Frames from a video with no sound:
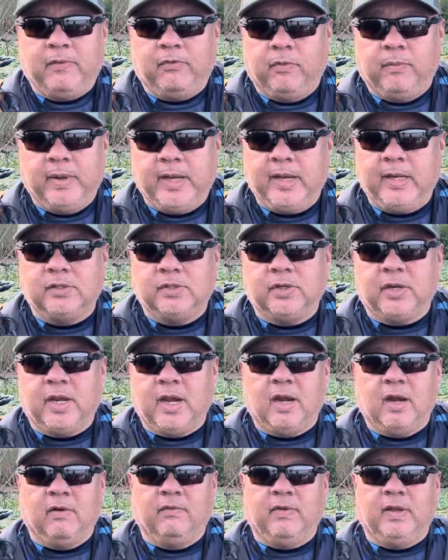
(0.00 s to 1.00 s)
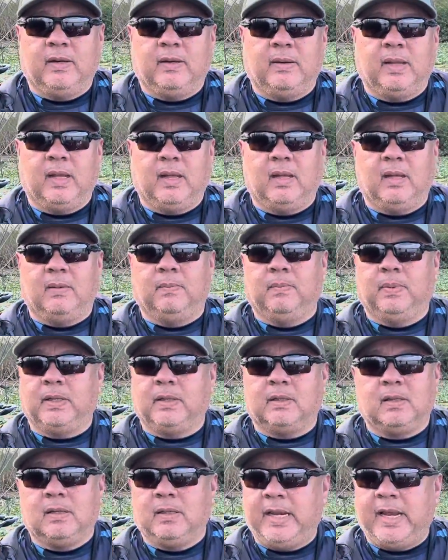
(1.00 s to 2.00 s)
for me took care of it. But
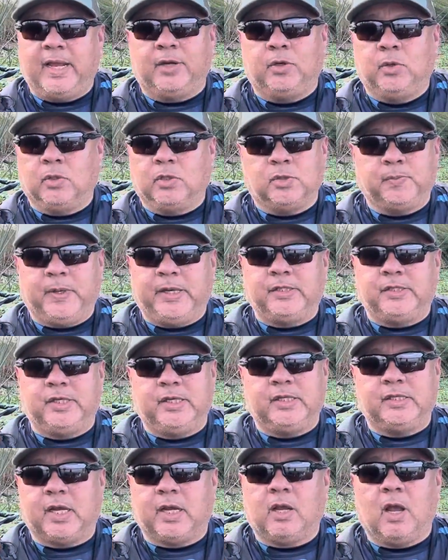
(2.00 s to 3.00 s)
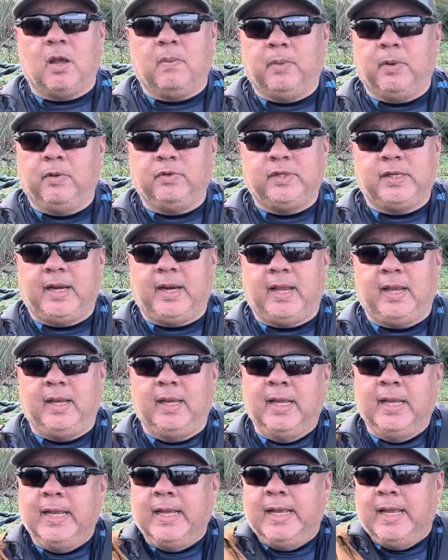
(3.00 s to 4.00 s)
yeah, dual species. I caught both today,
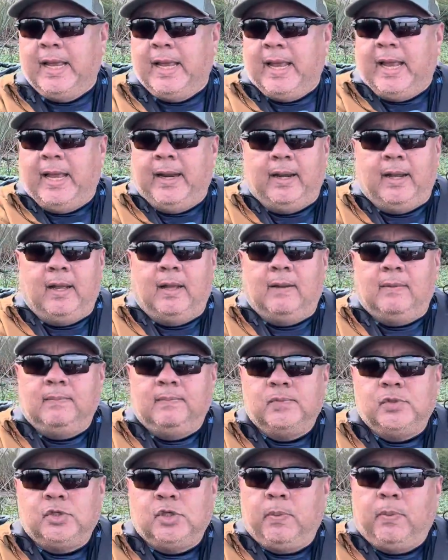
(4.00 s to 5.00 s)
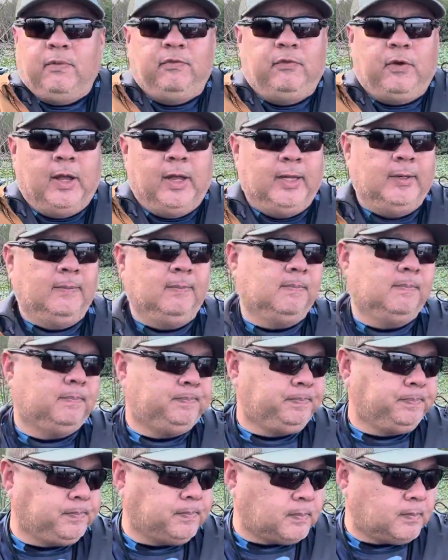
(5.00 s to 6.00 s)
and super fun.
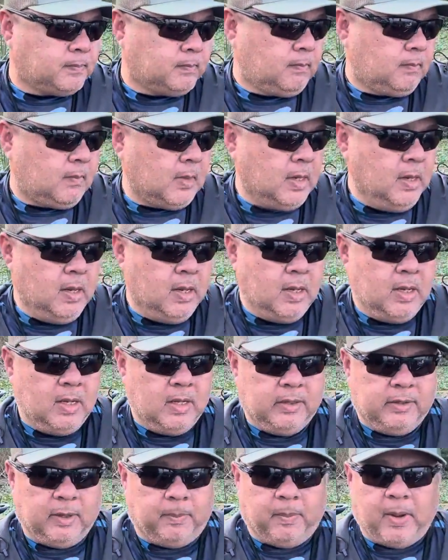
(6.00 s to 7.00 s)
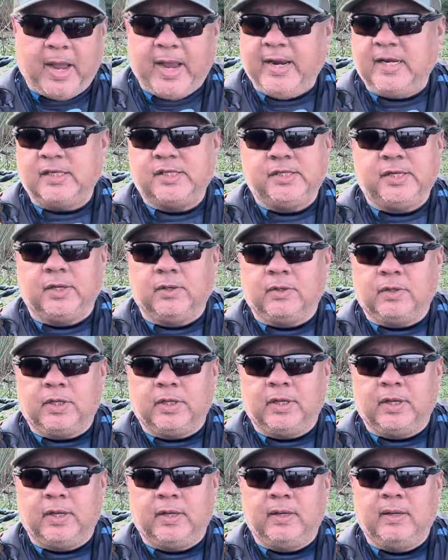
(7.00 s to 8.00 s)
The bite is still
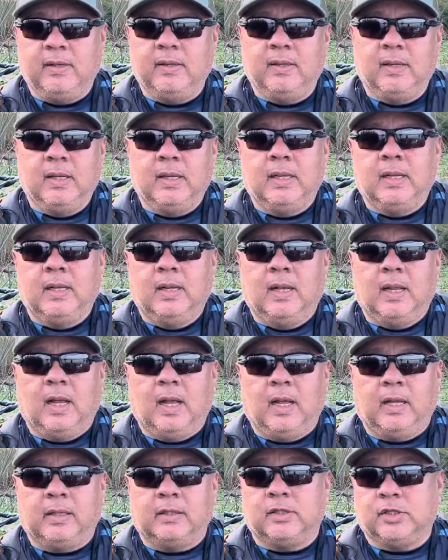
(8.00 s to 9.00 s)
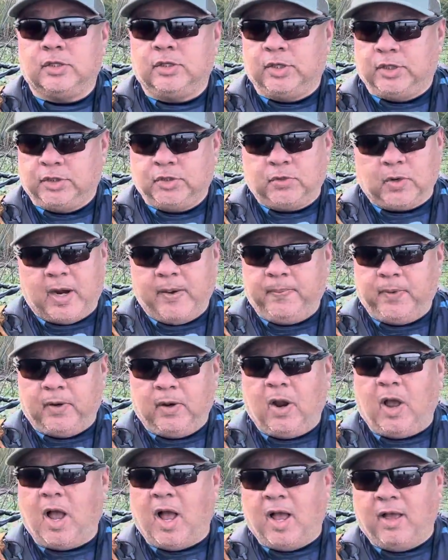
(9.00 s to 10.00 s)
good. The
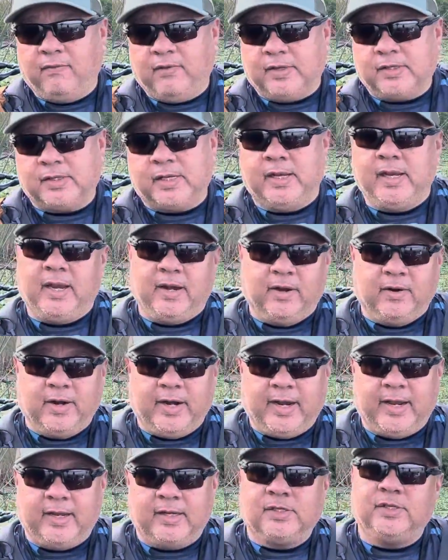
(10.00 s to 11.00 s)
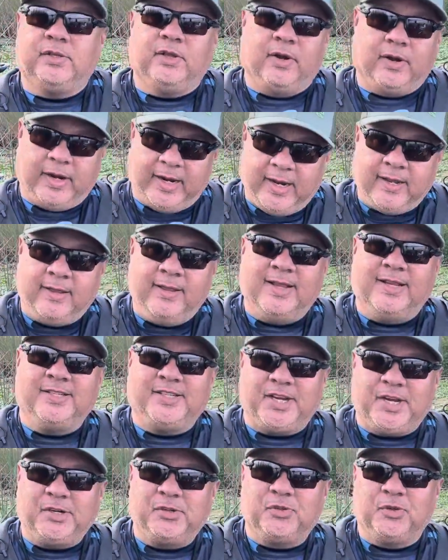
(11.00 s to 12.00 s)
striper, obviously, here it is. They're in the
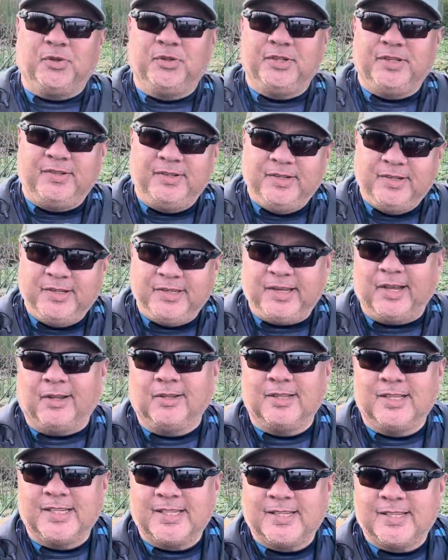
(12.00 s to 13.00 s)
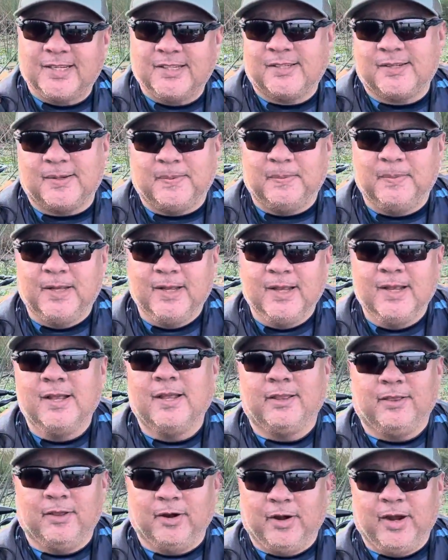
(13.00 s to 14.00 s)
central Delta system.
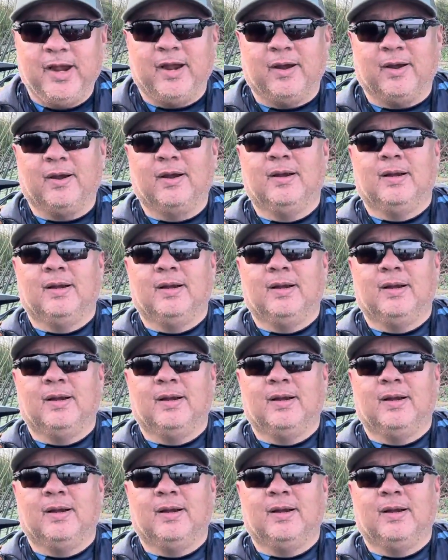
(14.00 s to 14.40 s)
They're here.